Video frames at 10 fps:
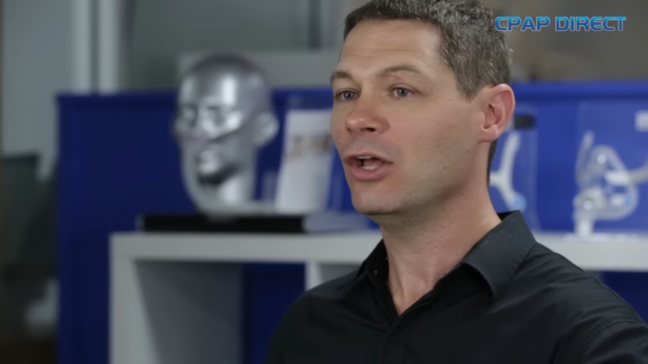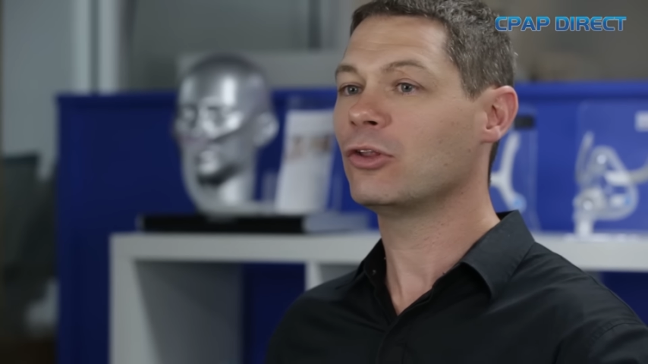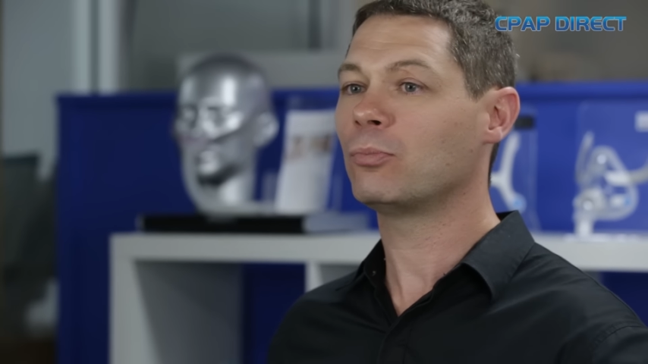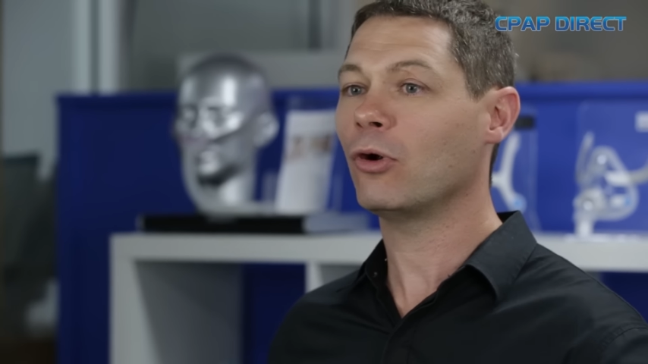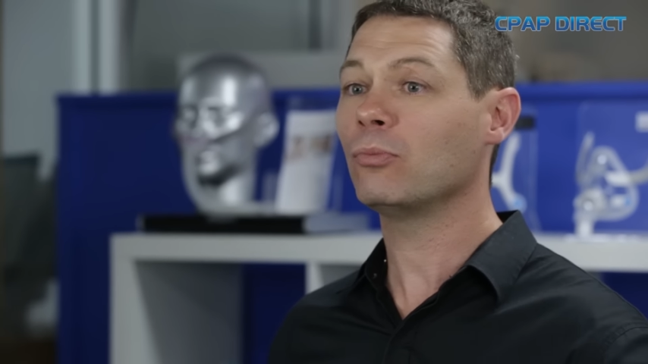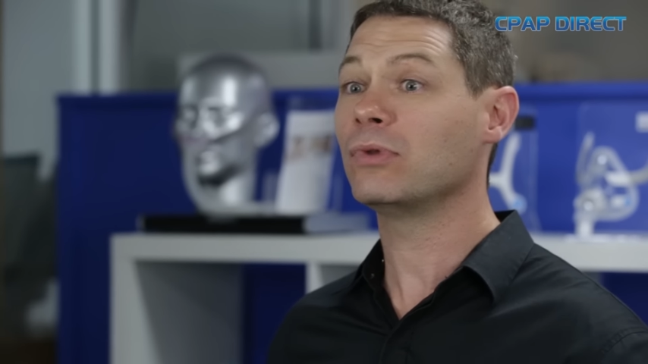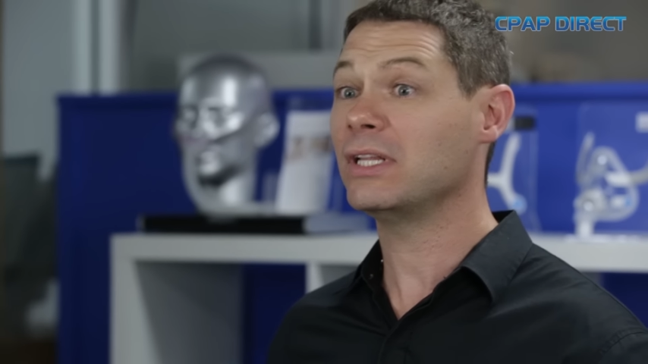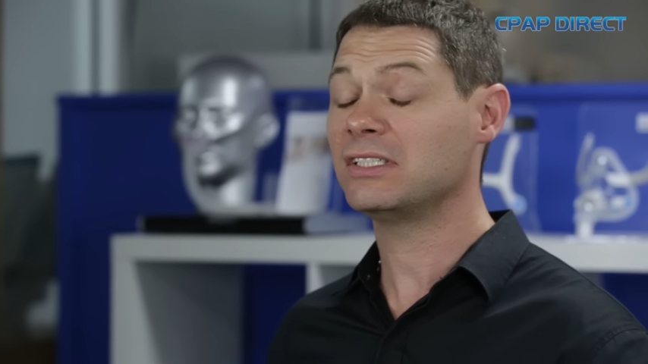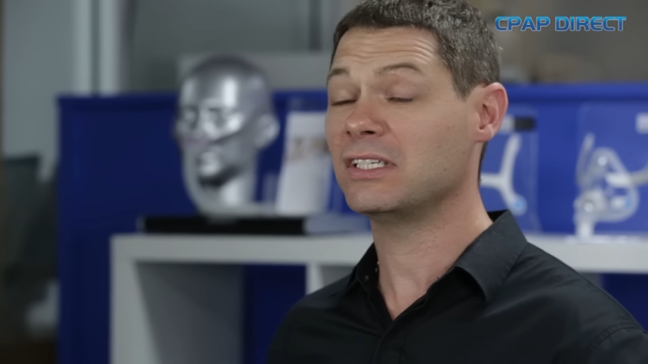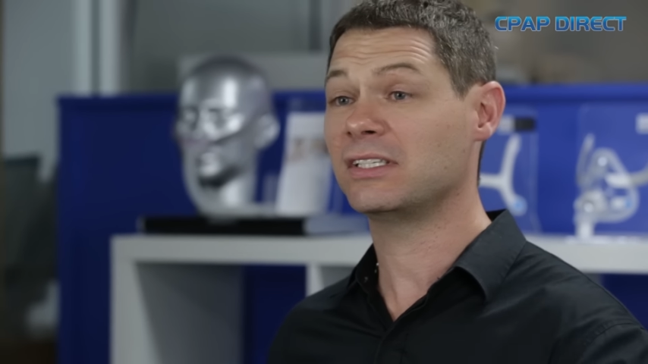The problem with
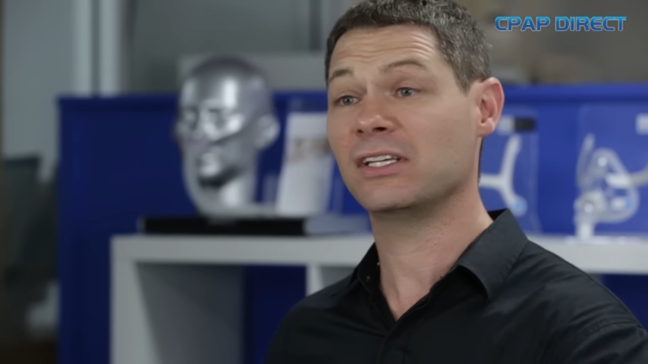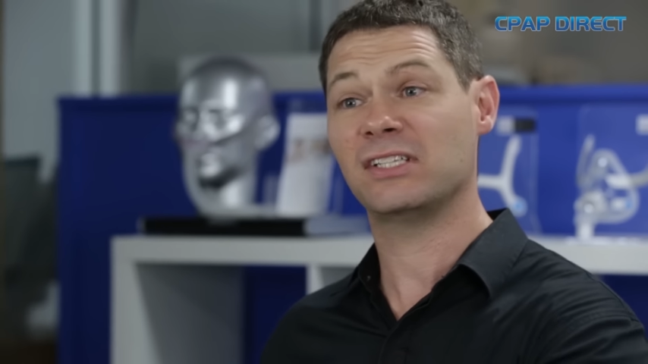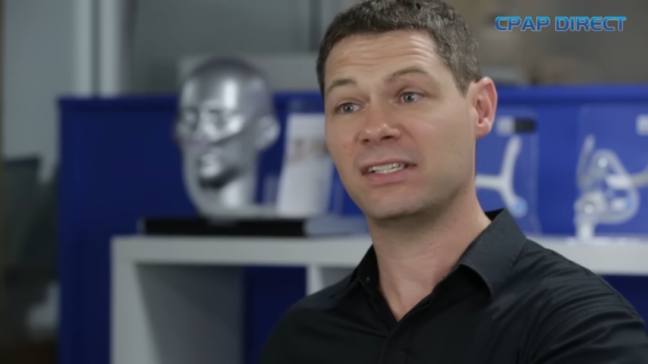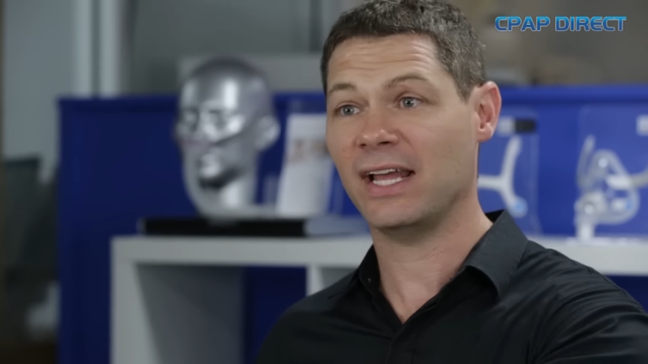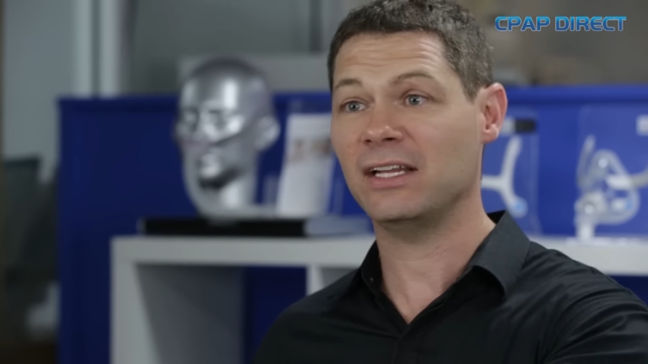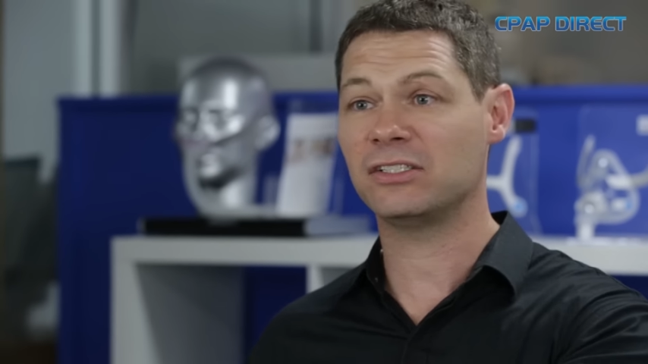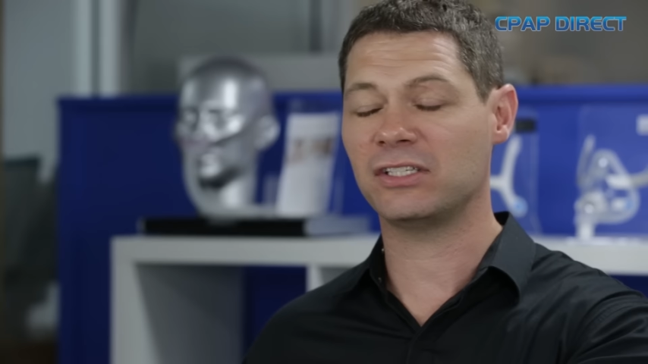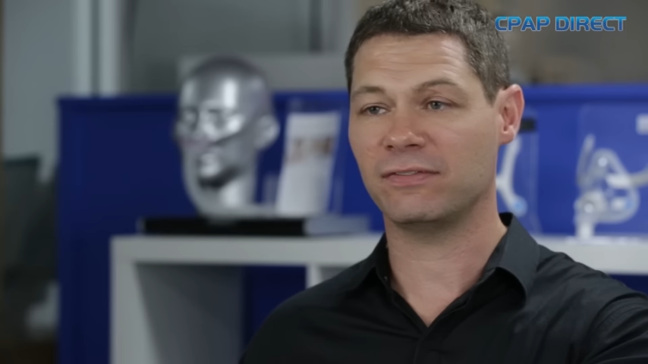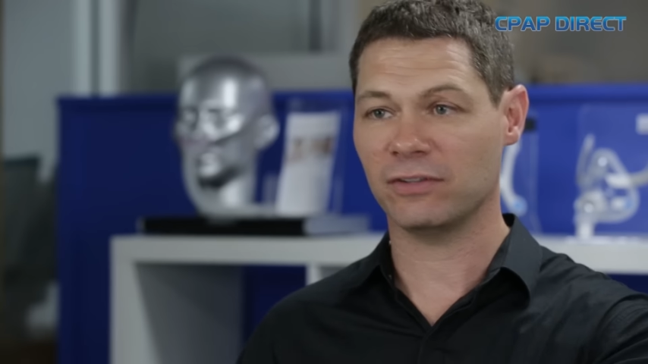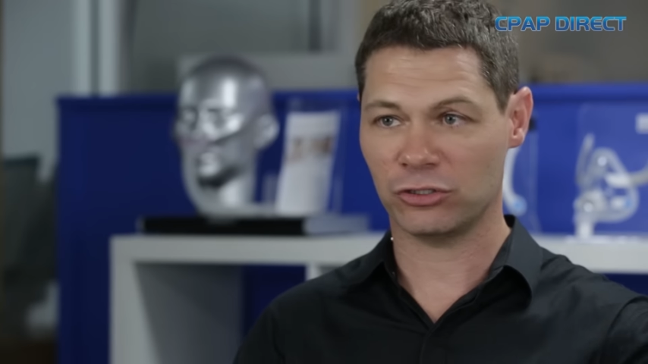this is there's a
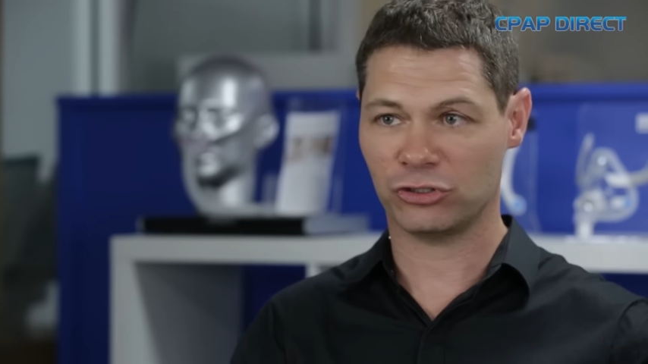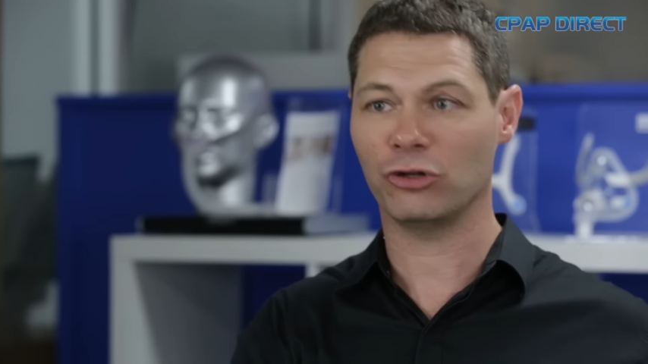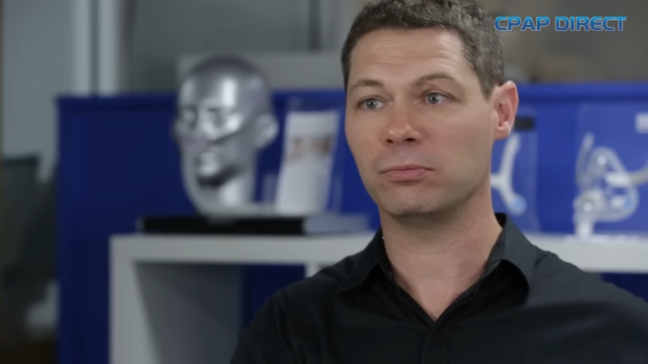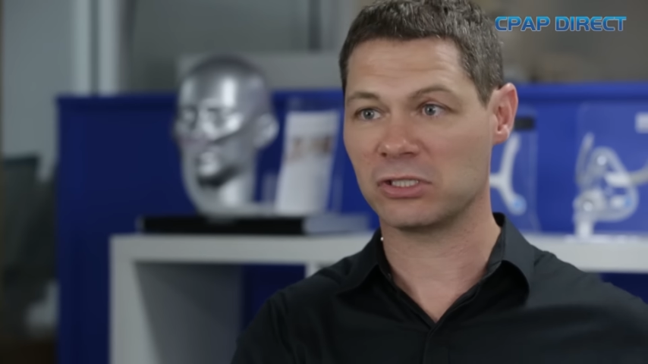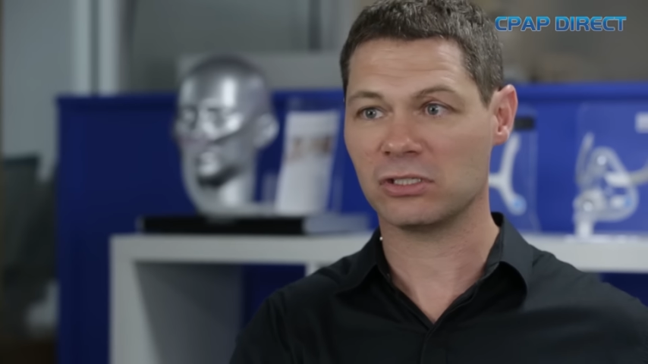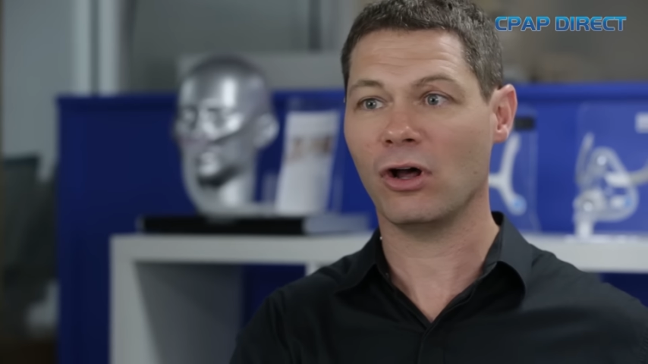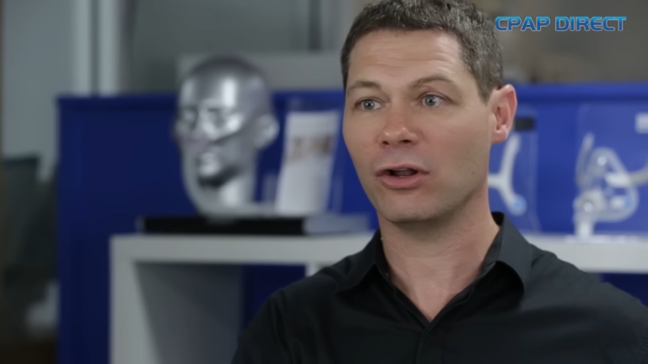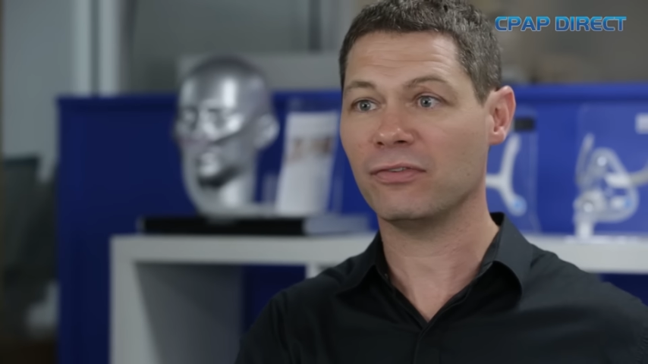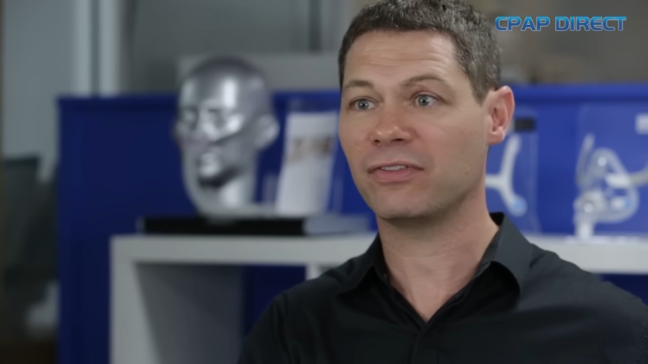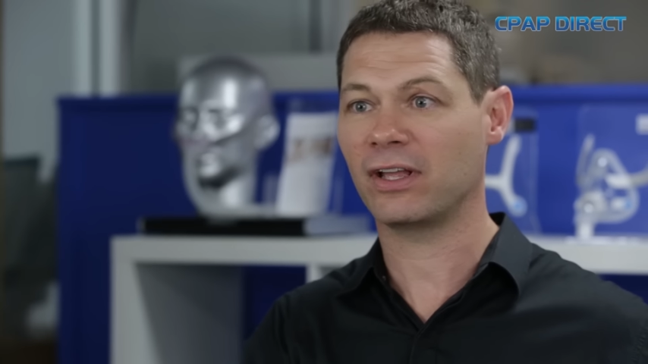tendency for the tube to
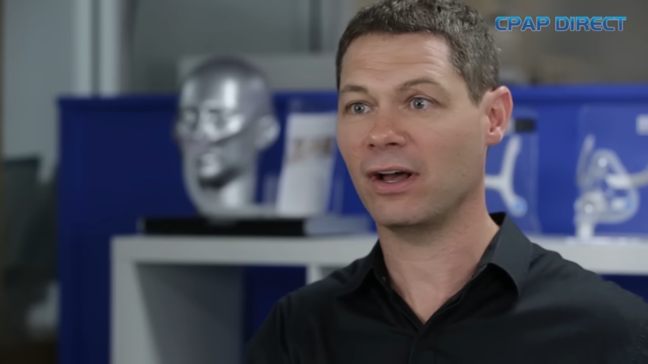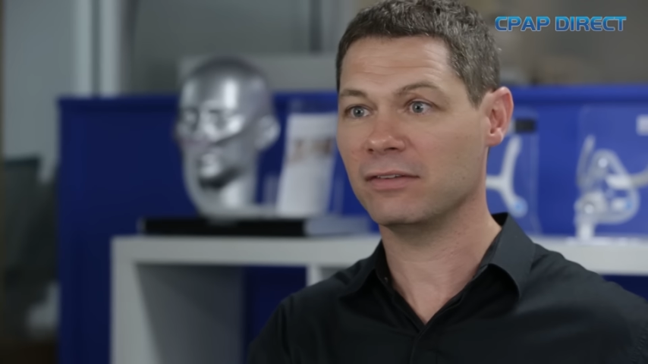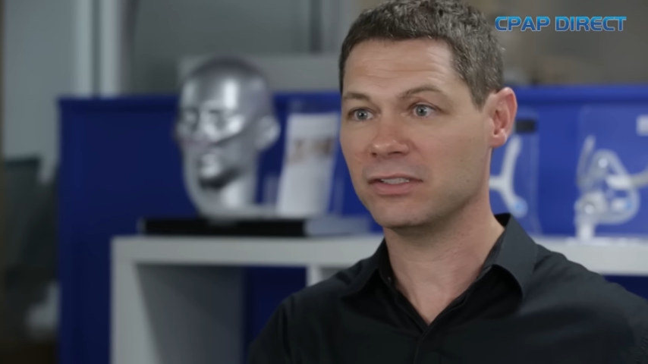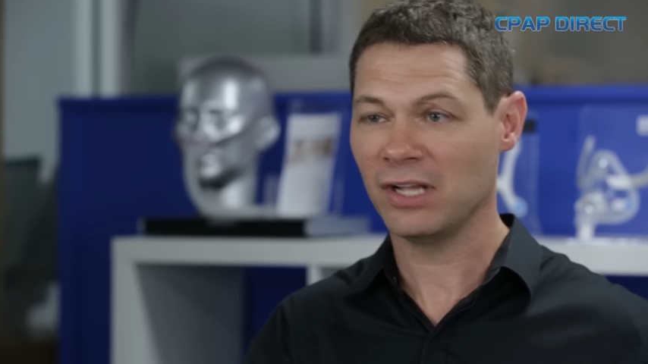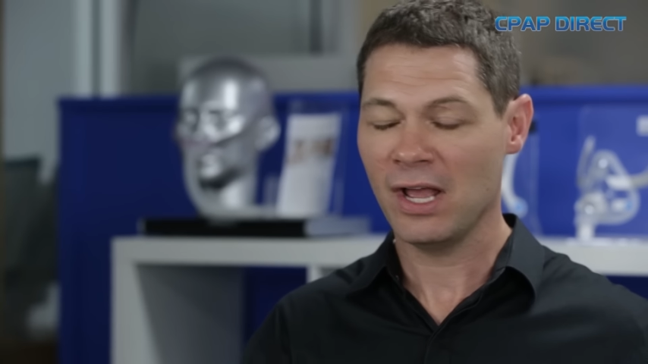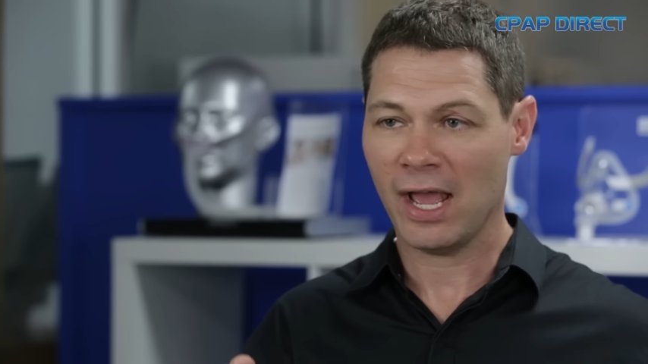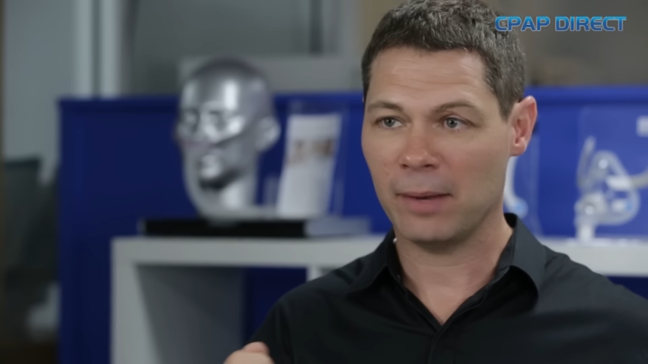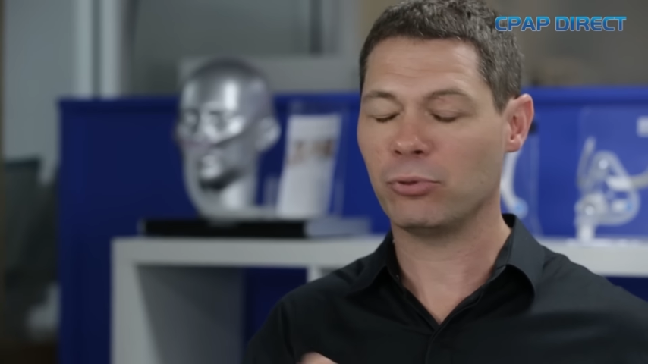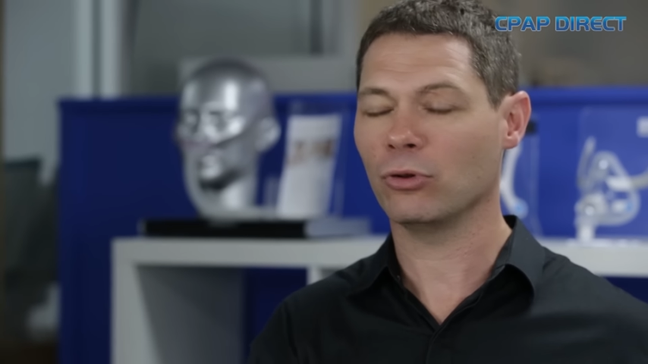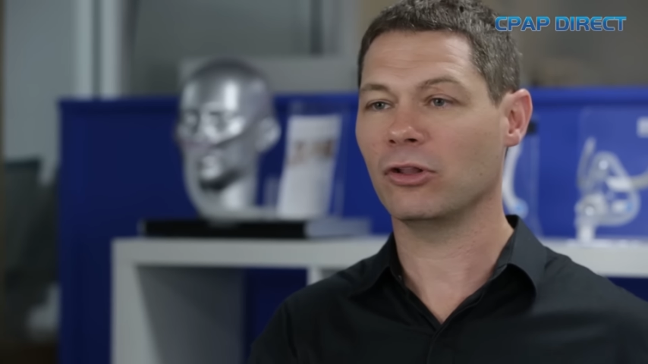slide off the covers
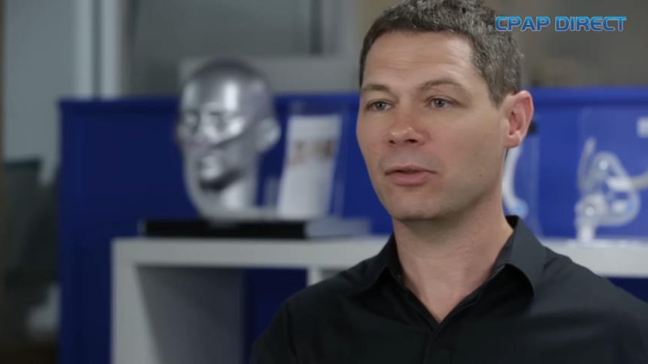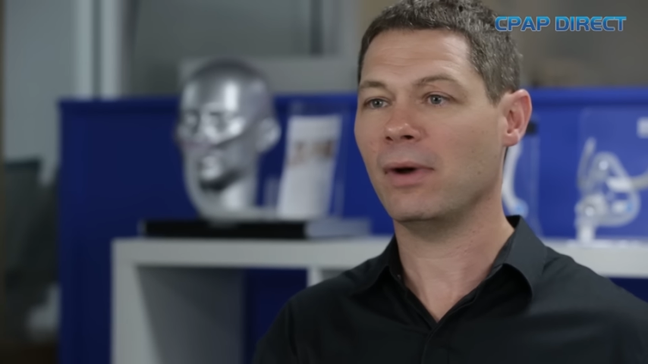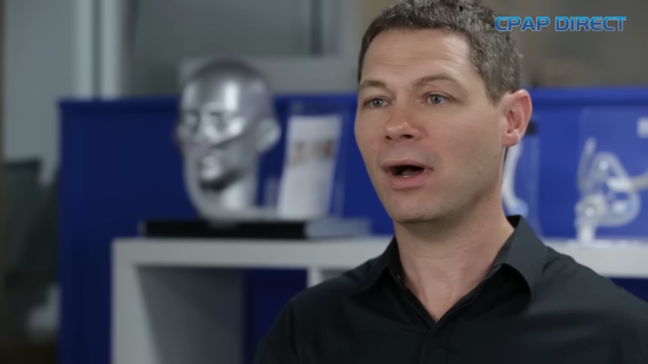and pull on the